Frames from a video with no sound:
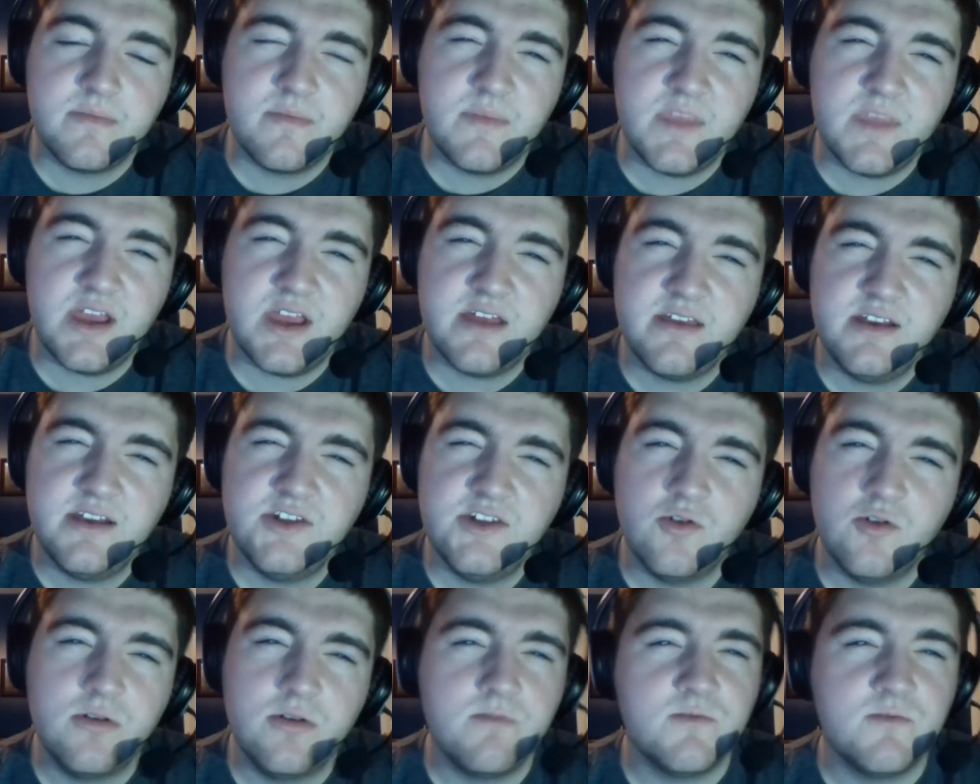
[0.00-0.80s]
I think
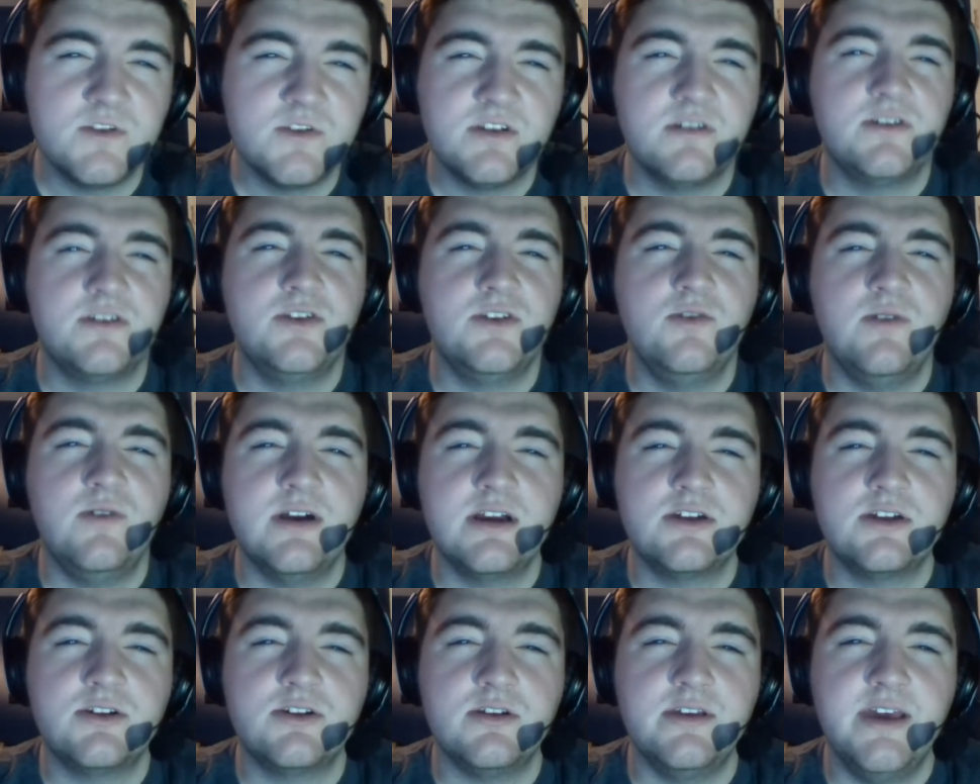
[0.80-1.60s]
Jordan was there too,
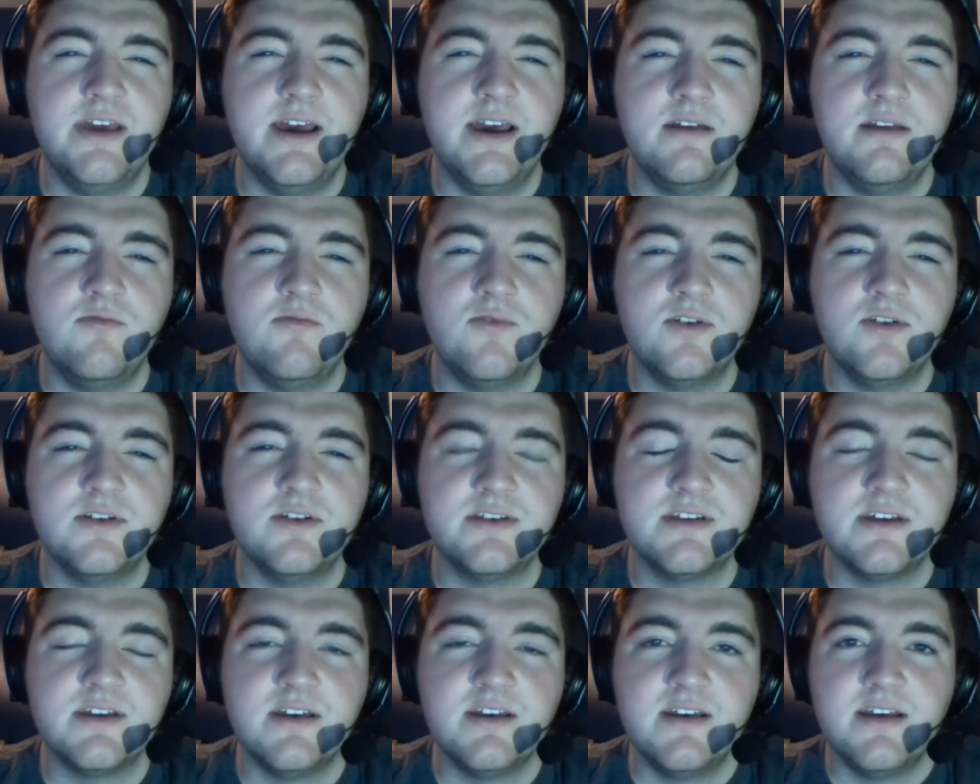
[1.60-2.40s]
actually. Yeah, he
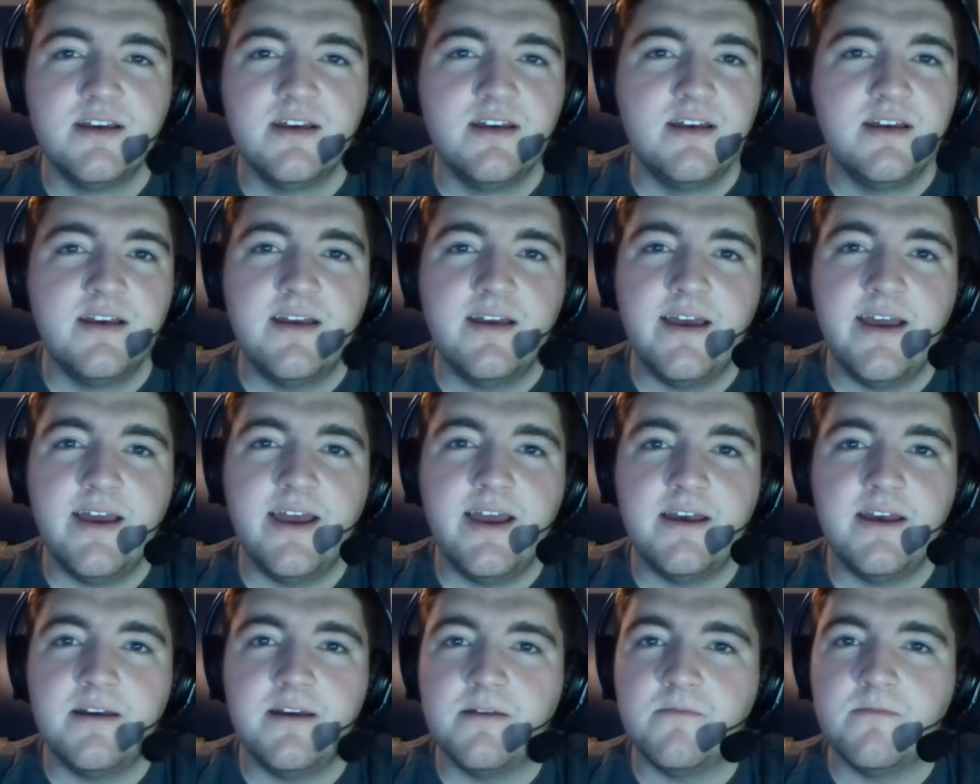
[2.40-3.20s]
was.
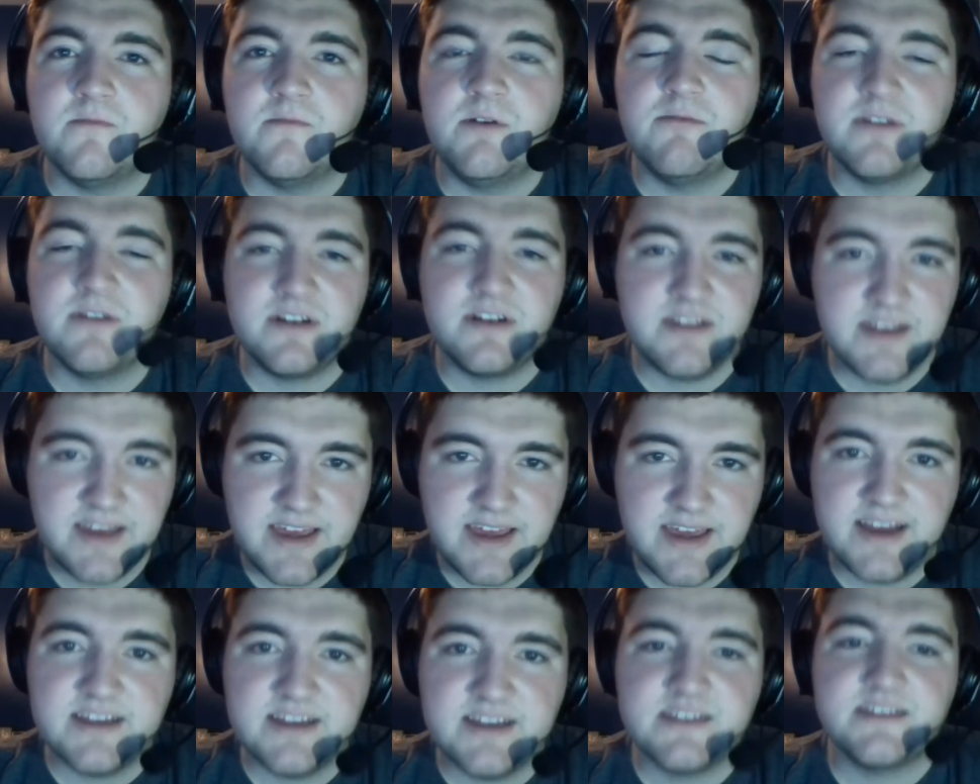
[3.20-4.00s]
And we went to Lake
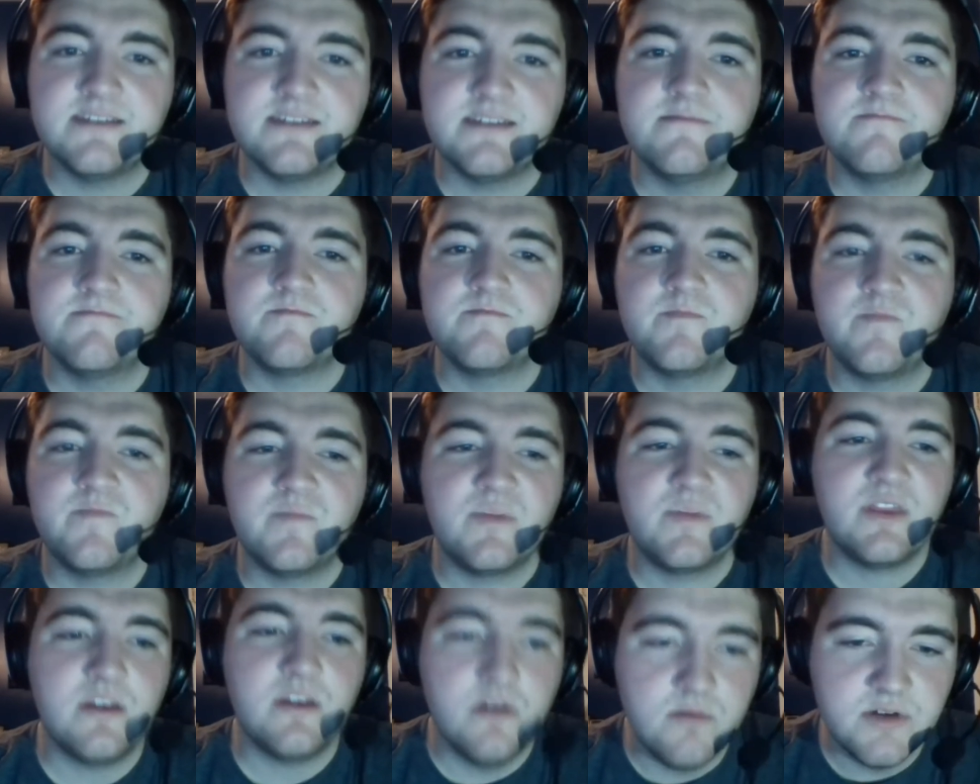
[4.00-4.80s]
Gaston,
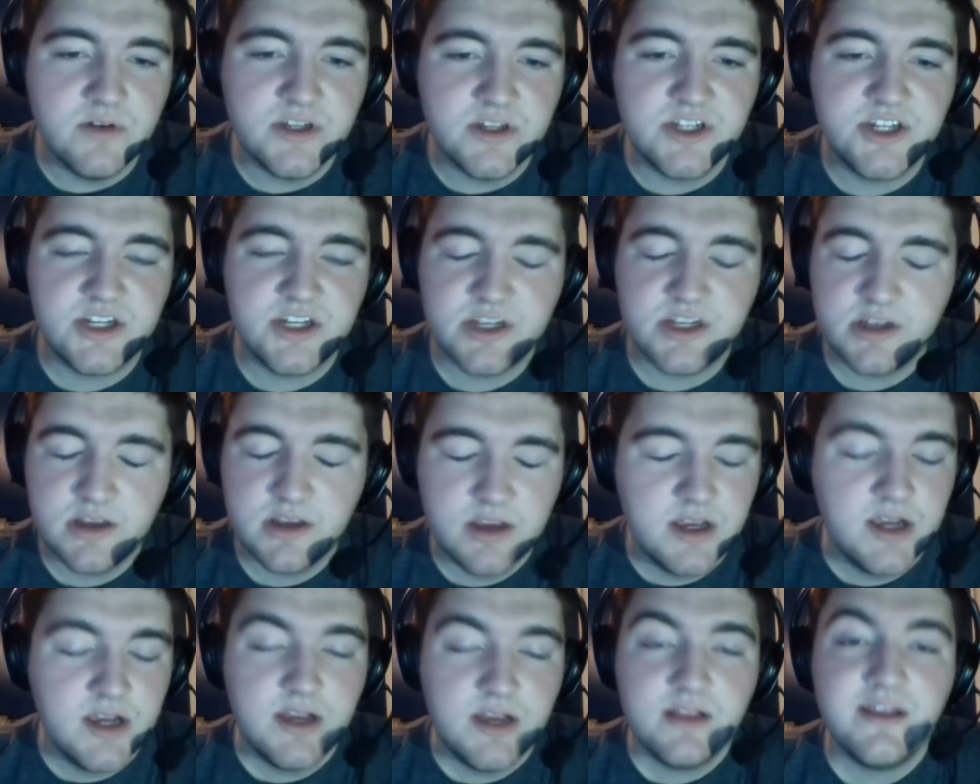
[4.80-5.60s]
which
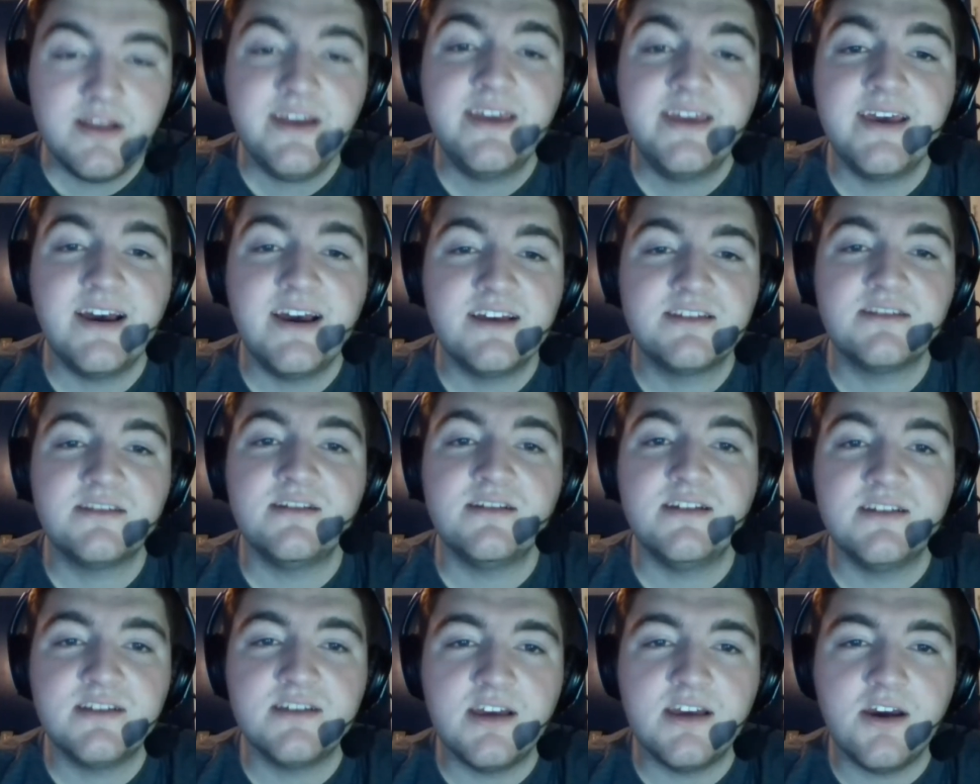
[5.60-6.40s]
Lake Gaston
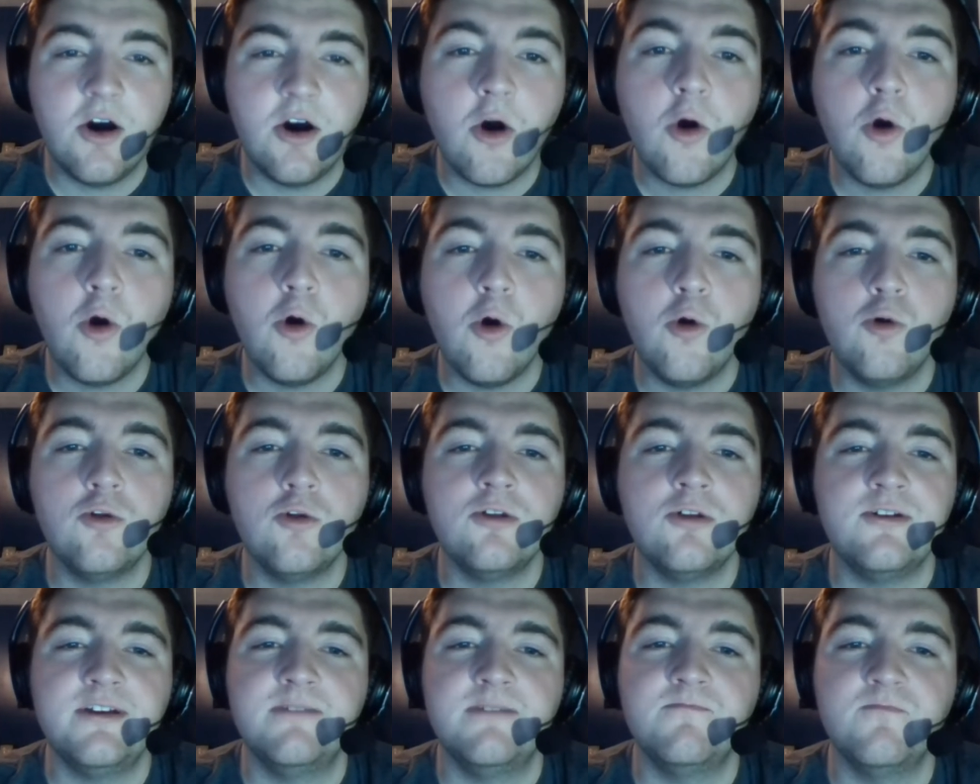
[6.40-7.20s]
is a
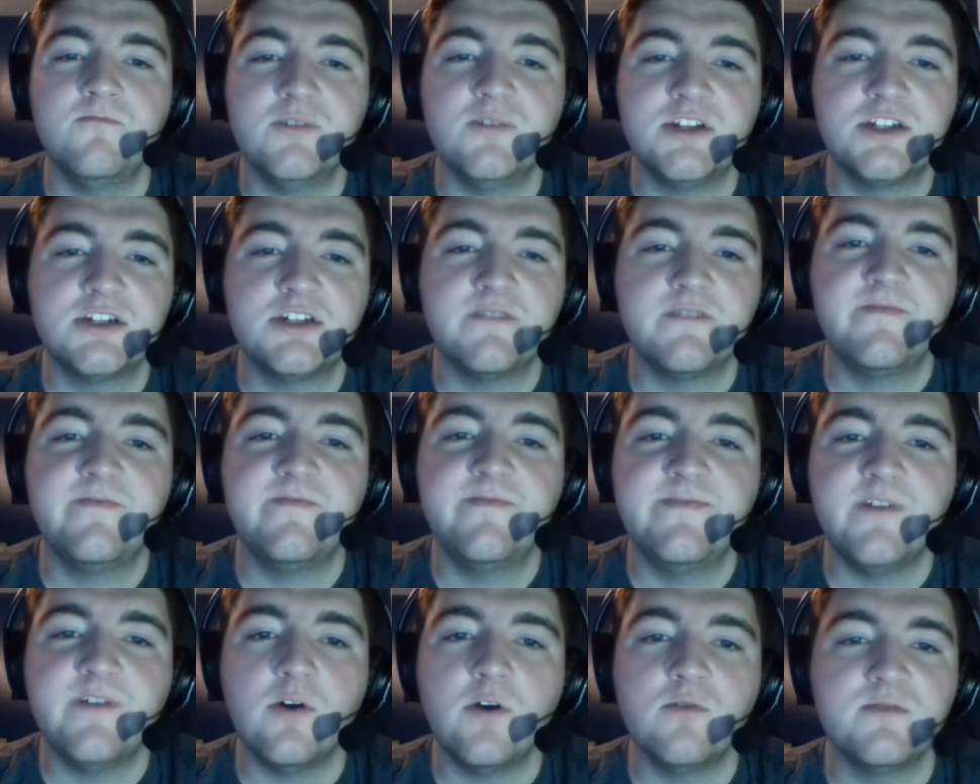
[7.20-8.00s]
hole in which
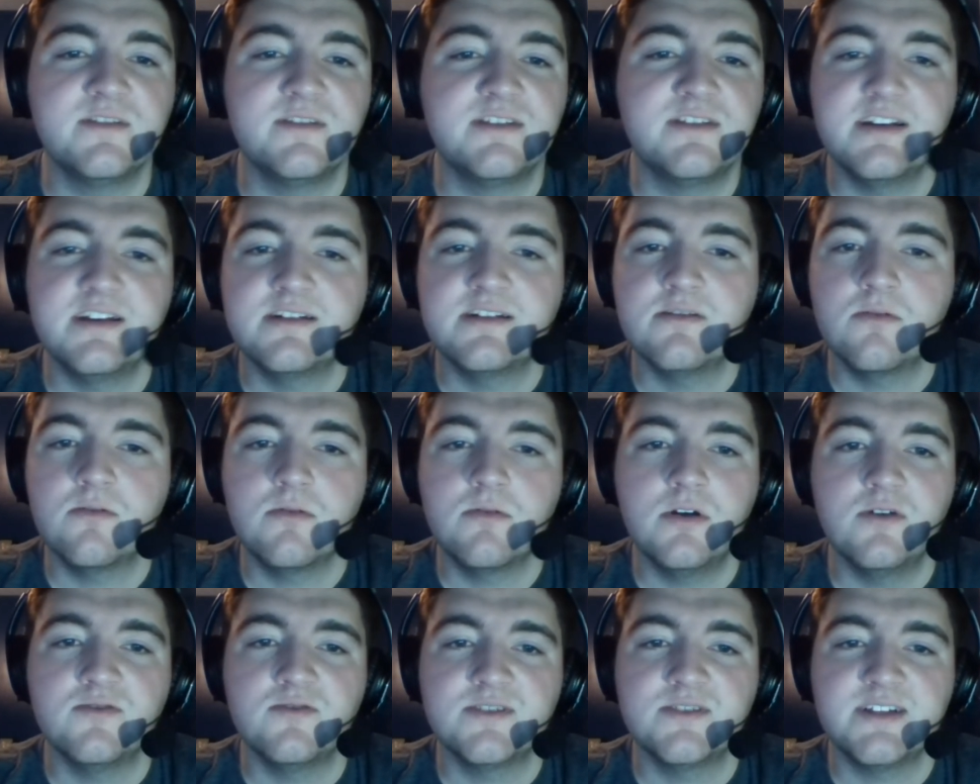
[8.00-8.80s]
phone signal
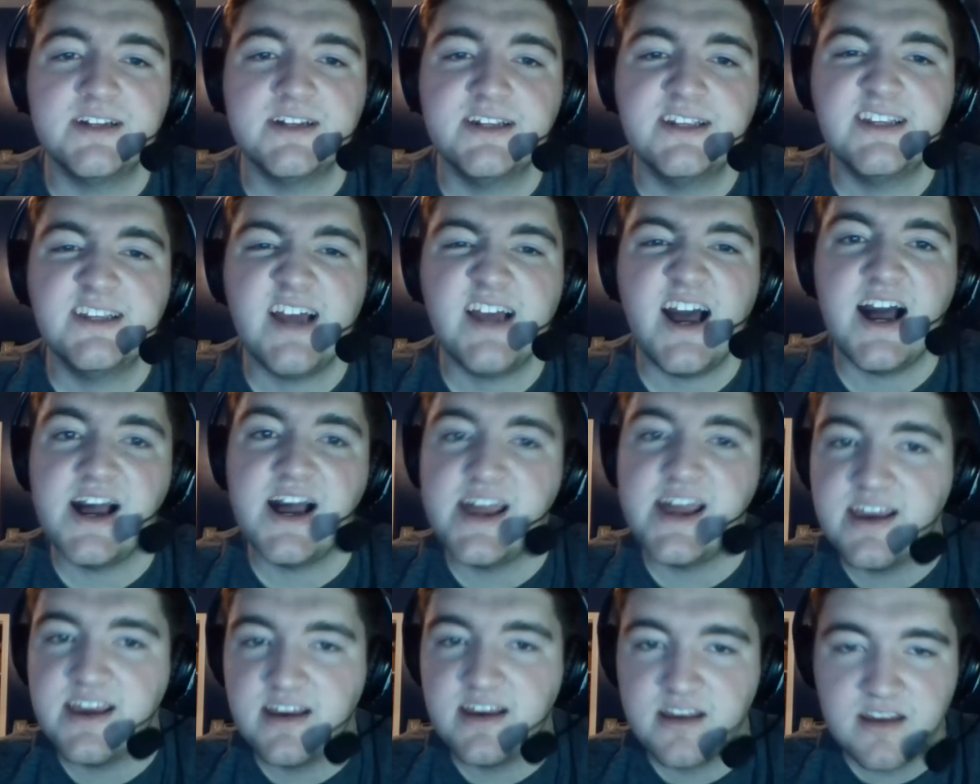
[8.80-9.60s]
goes to
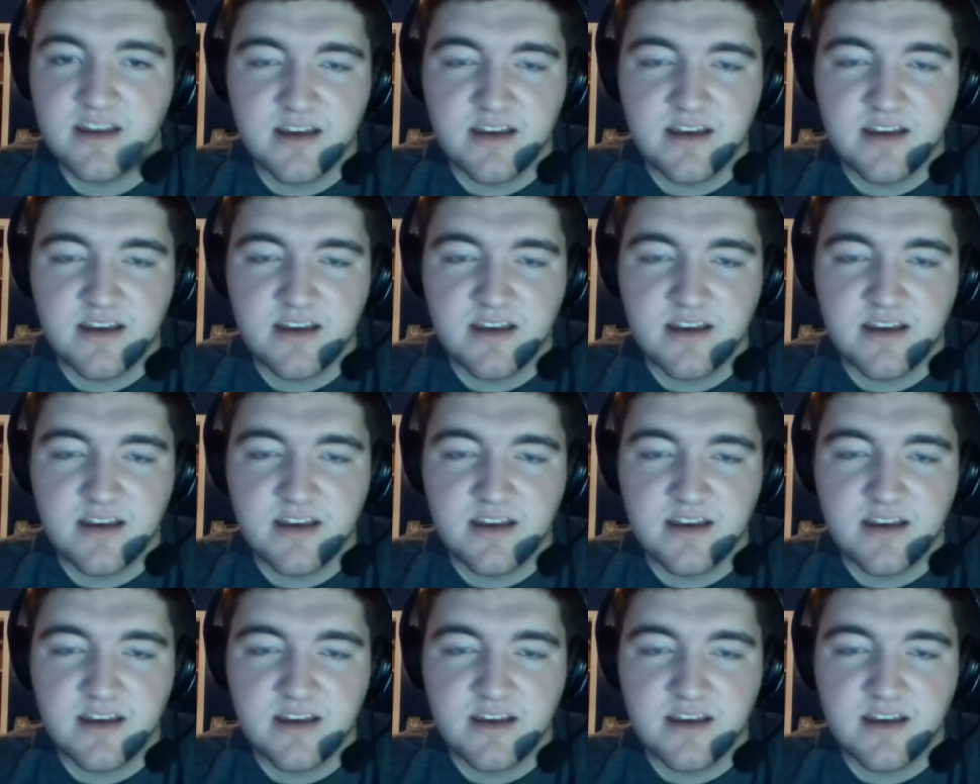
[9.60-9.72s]
die.